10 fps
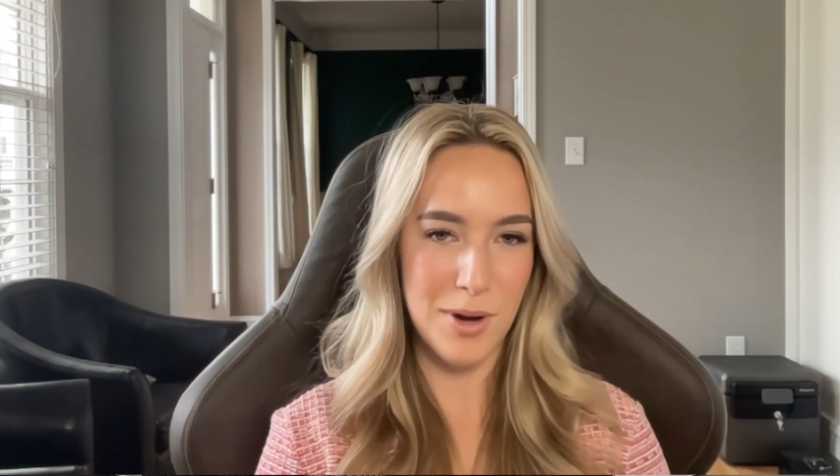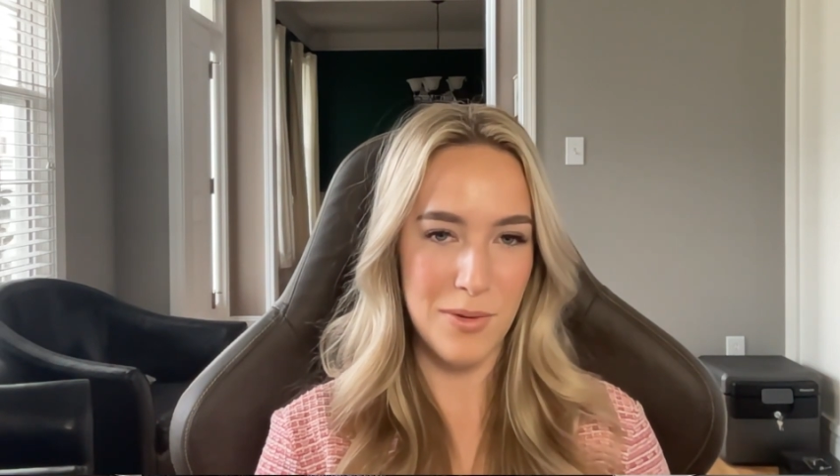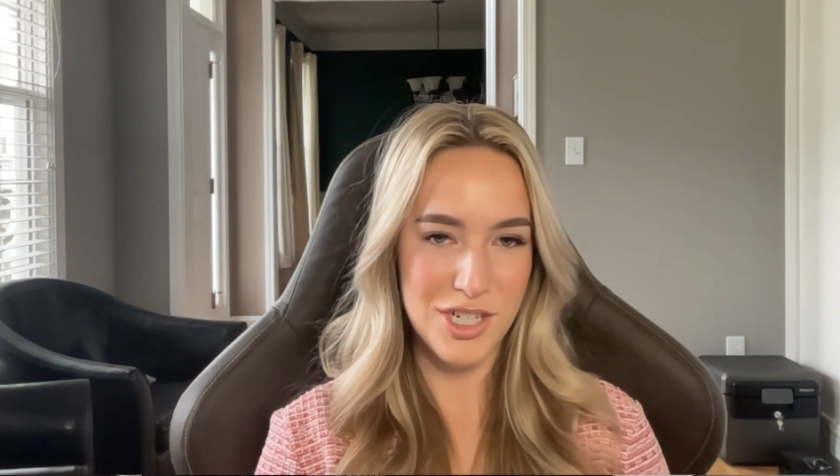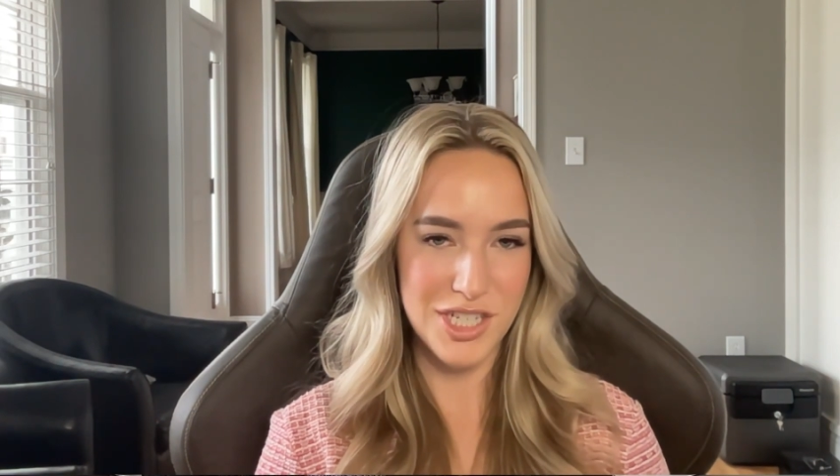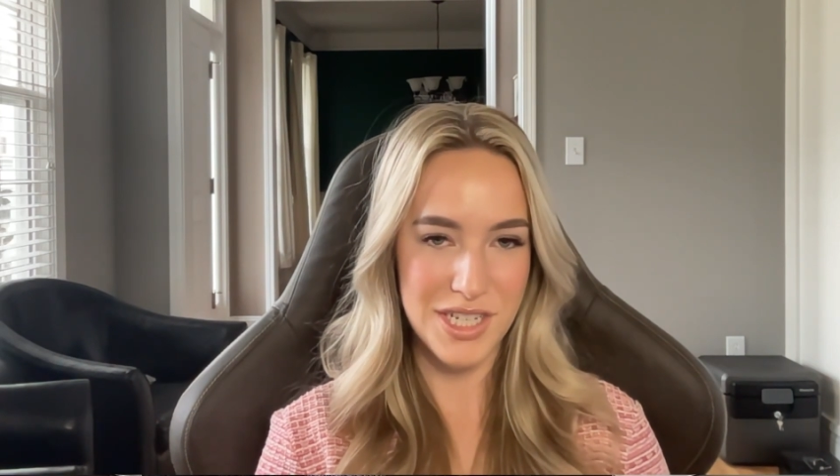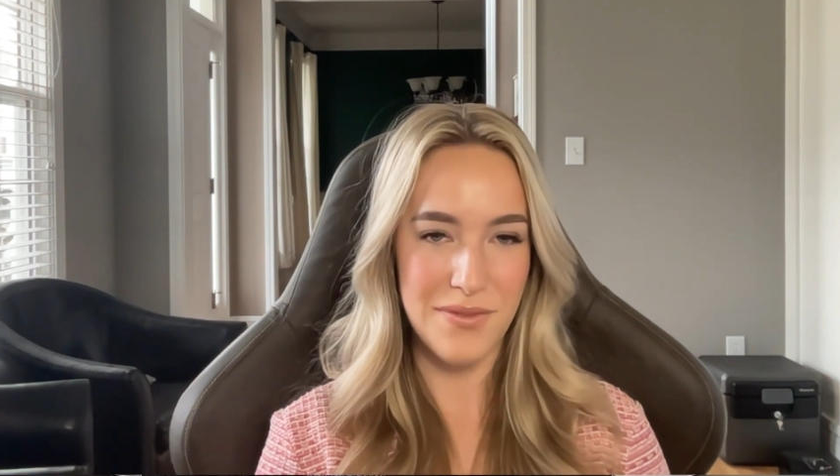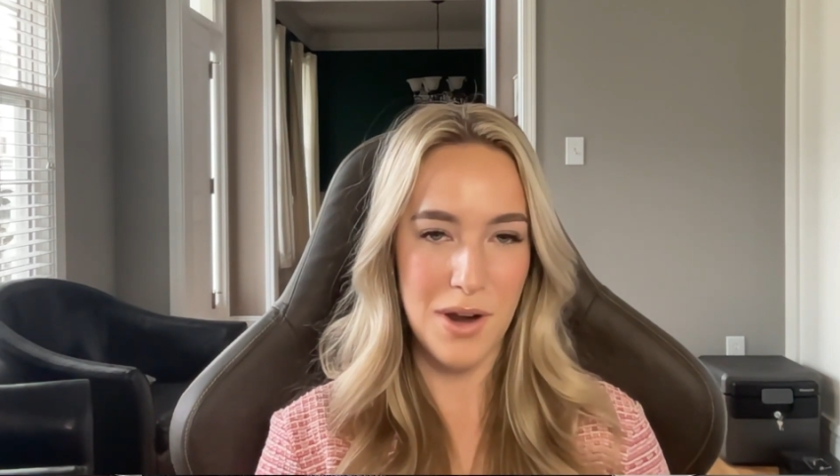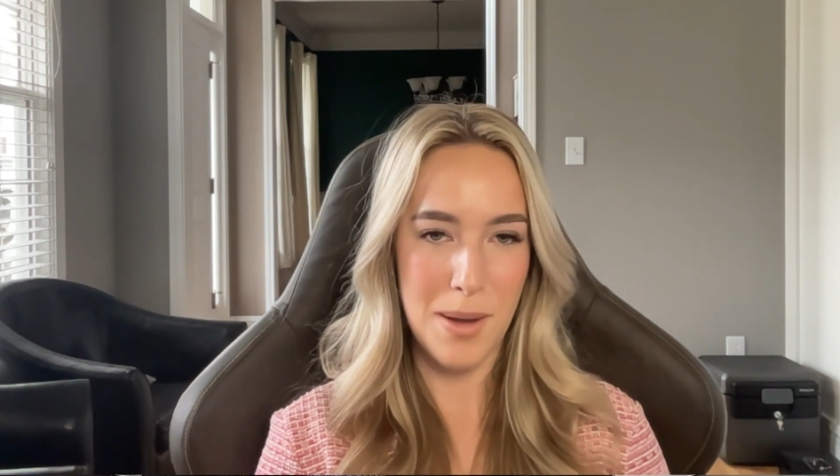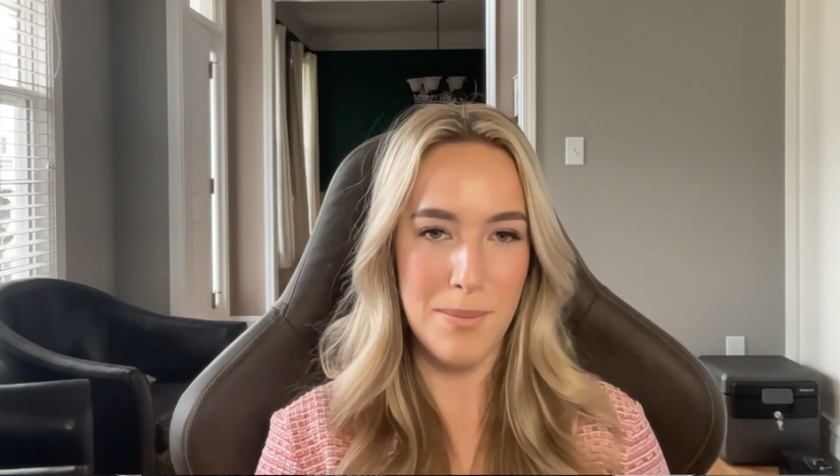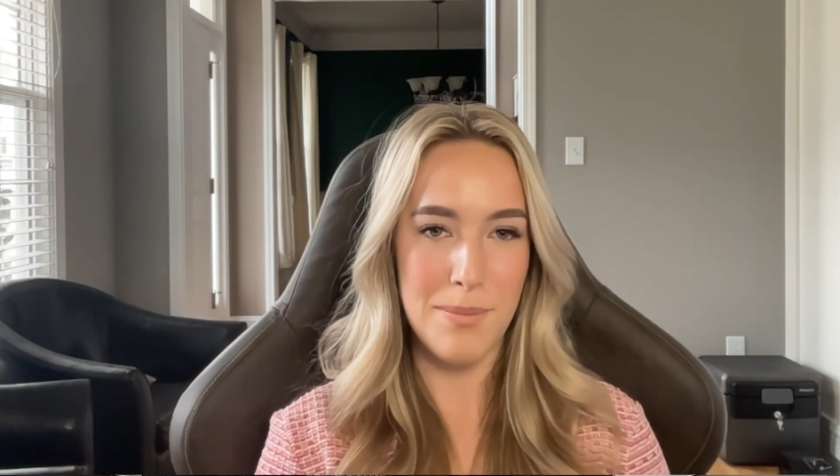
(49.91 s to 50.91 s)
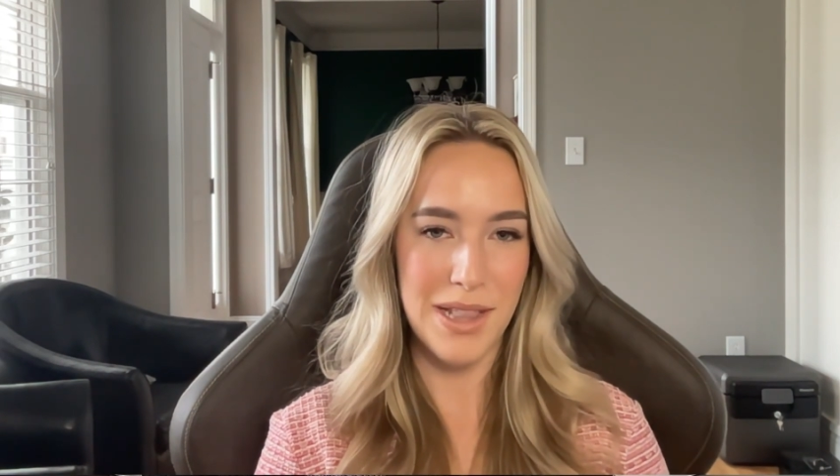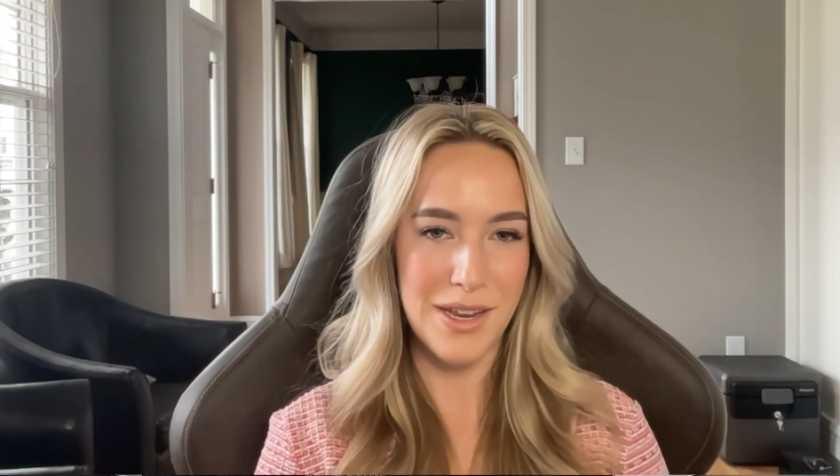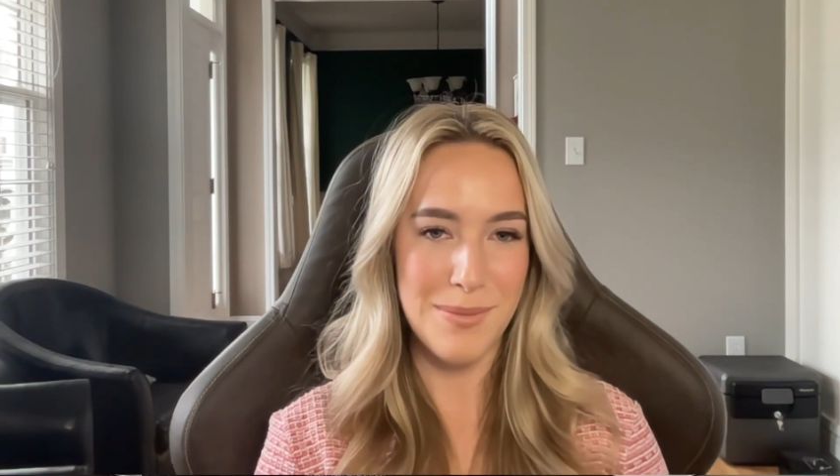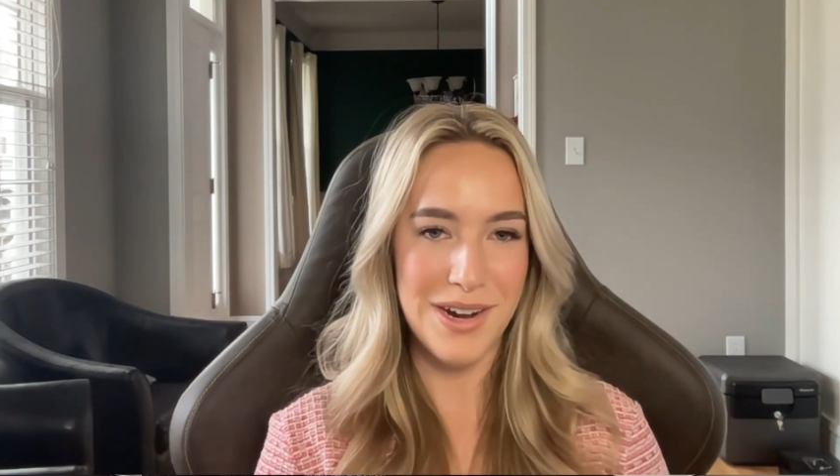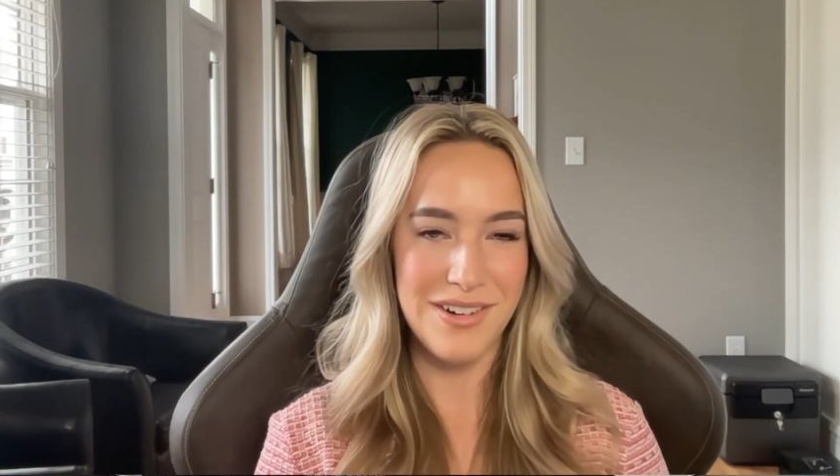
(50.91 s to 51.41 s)
originally from Bel
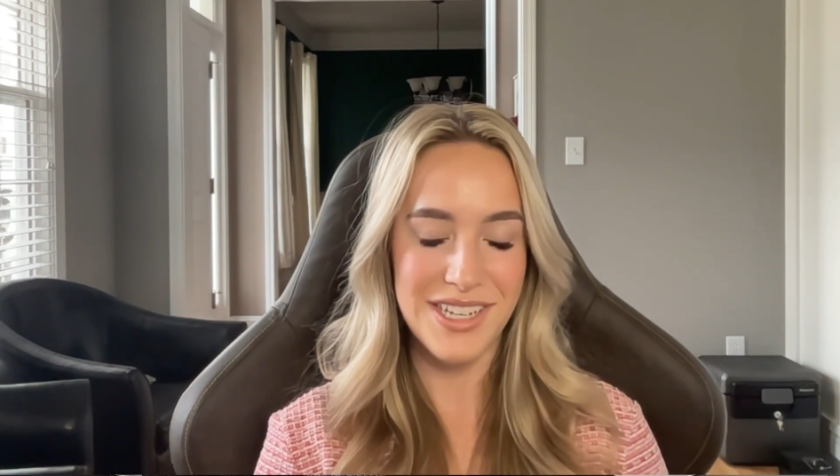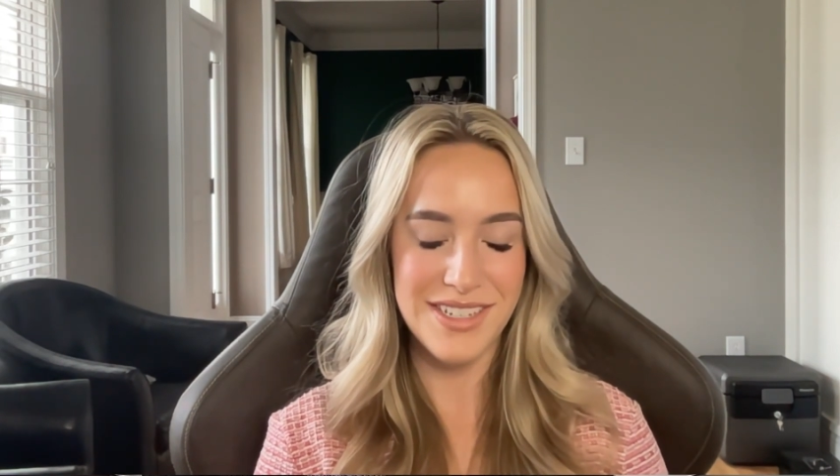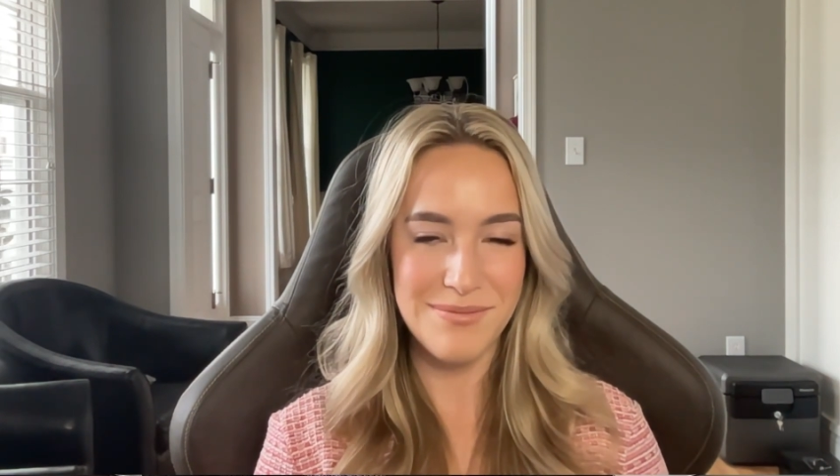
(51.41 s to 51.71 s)
Air, Maryland.